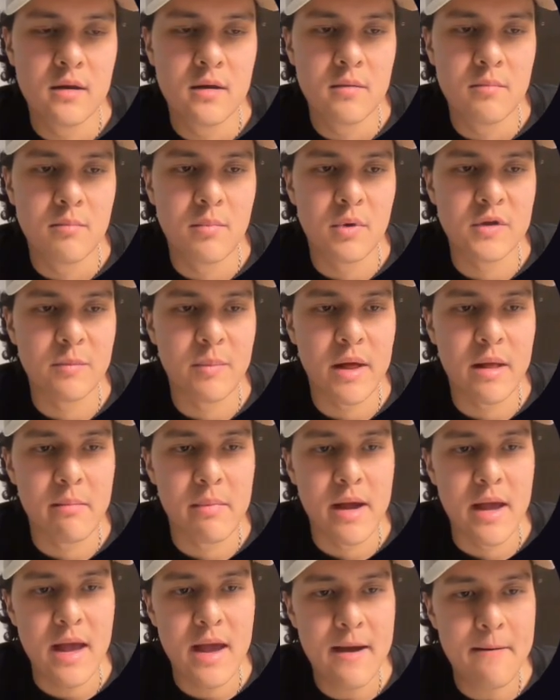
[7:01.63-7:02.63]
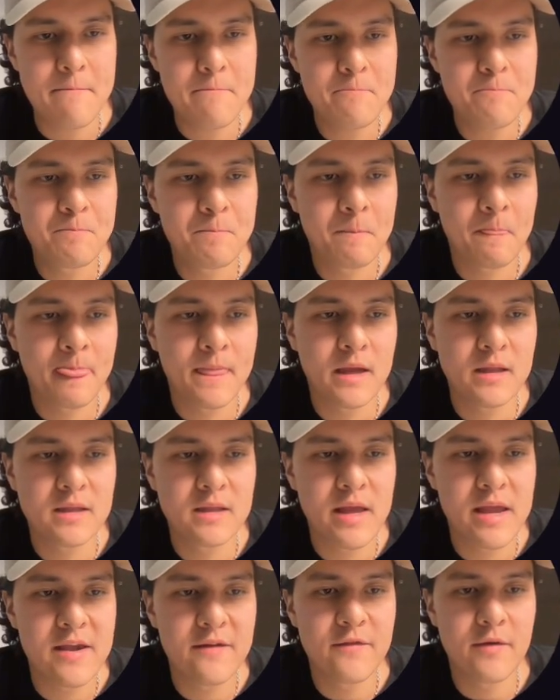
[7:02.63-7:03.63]
multiplied by M in the
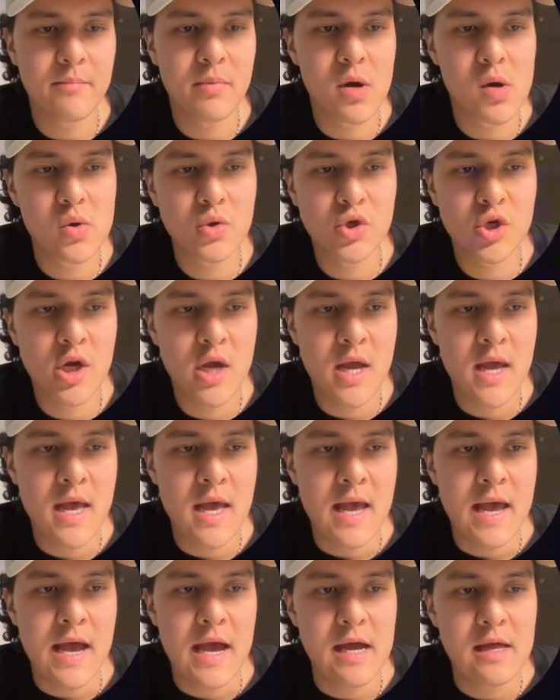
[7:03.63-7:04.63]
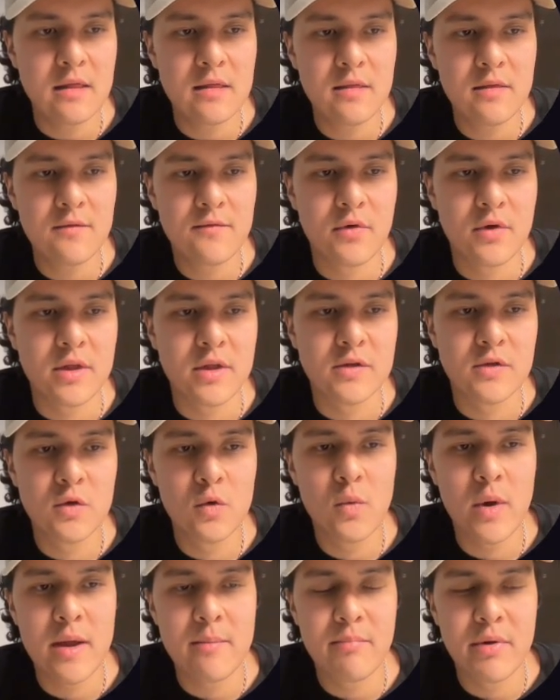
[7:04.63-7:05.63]
naive approach. And for the
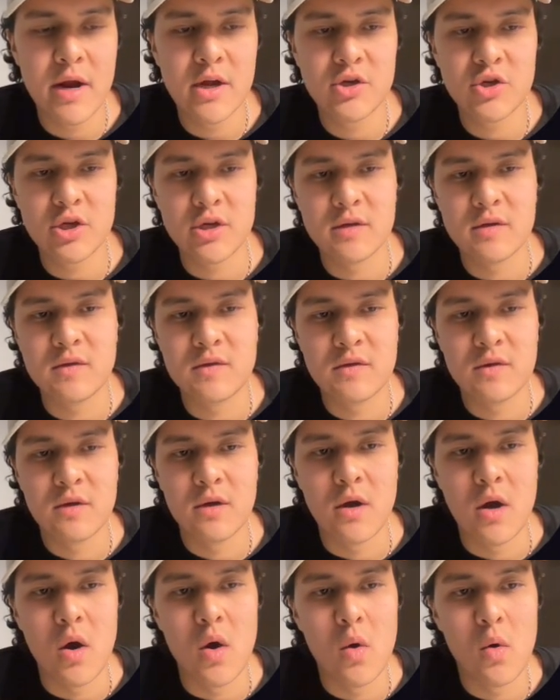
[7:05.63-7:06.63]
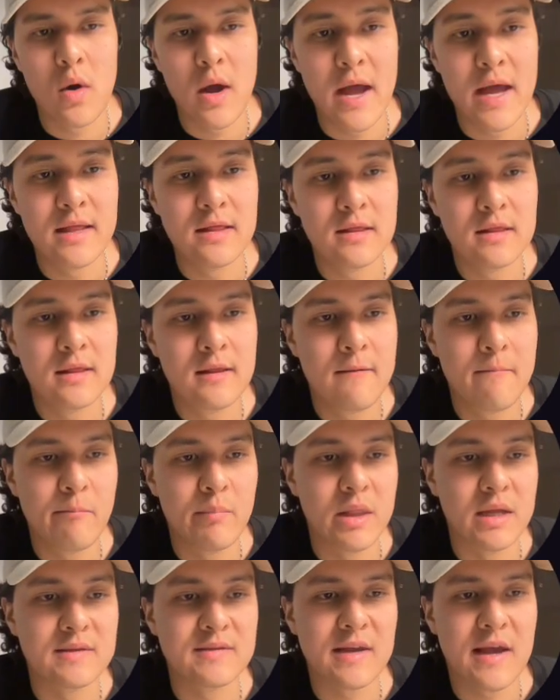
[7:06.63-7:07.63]
two-way branch, it's ON
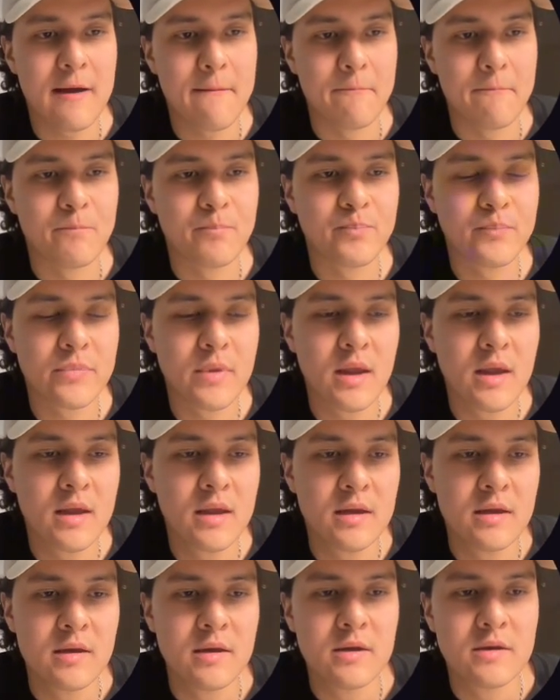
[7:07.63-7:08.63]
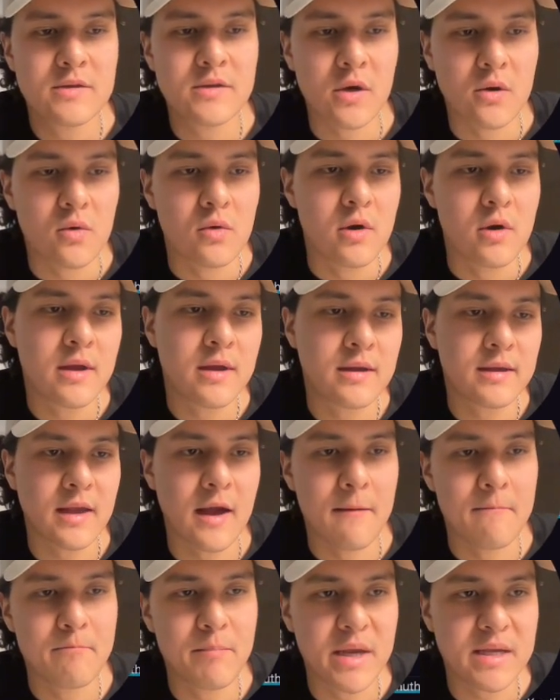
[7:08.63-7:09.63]
plus M. So
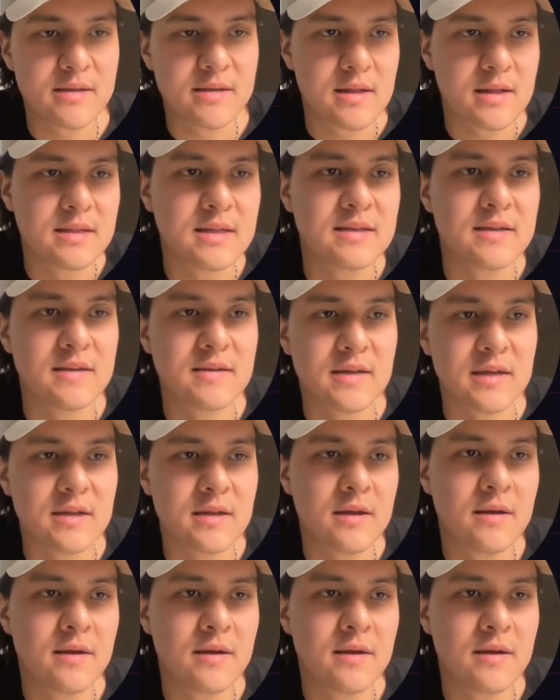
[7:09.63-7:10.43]
basically this is it.